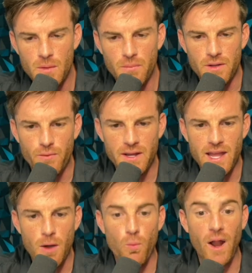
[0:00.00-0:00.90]
But right
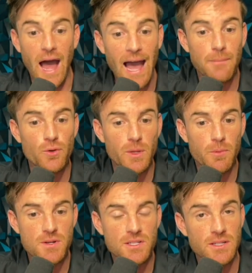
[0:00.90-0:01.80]
now, what I'm doing
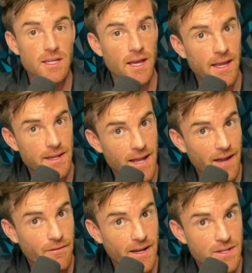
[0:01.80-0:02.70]
personally, again, not
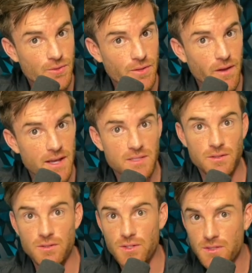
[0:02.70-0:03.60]
financial advice,
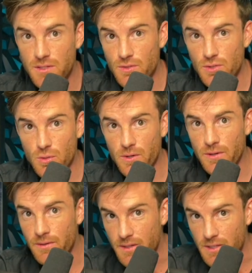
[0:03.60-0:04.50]
just a
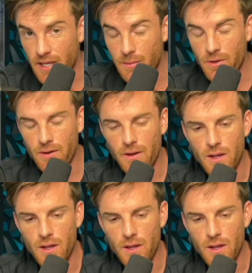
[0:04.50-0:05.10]
YouTuber disclaimer.